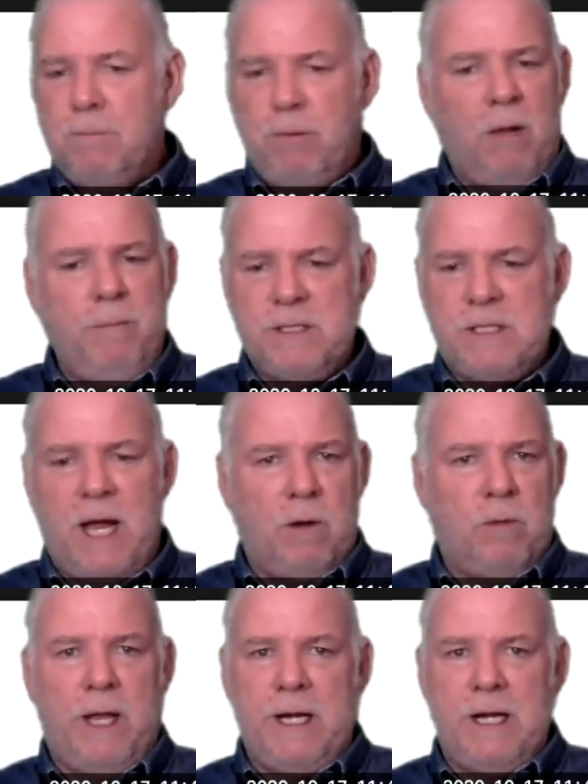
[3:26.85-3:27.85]
Problem is I
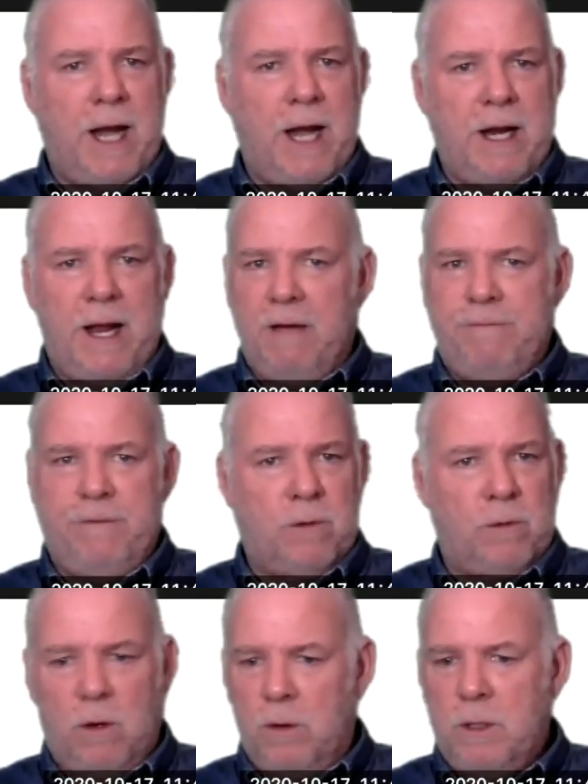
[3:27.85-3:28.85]
don't lay 9.5 on
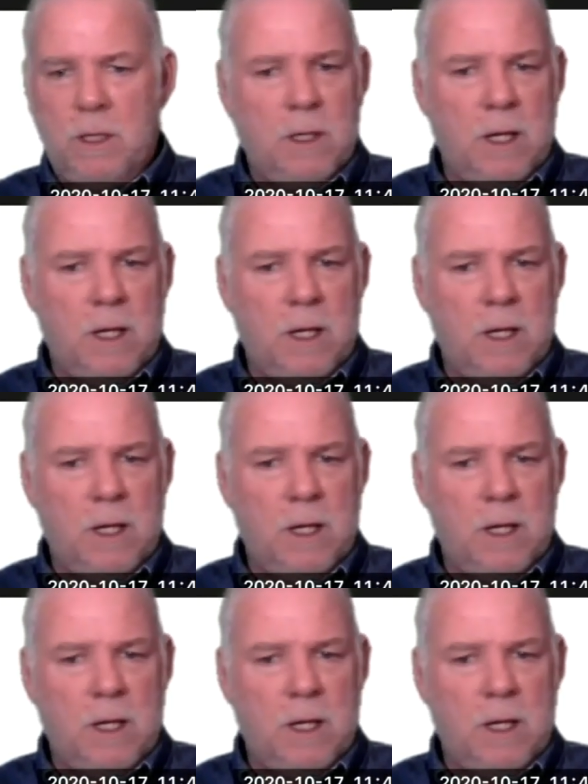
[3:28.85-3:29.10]
the road.